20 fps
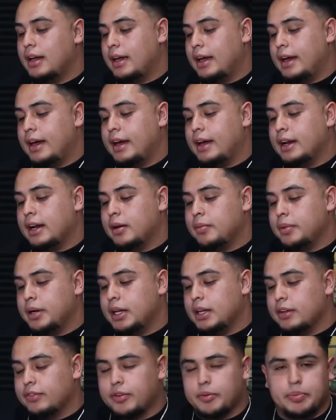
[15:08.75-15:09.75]
And, I
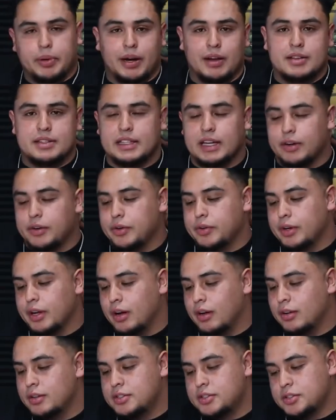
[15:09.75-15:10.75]
mean, if your parents tell you
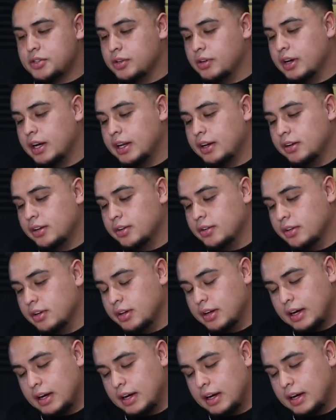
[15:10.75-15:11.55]
no, just go ahead and do it.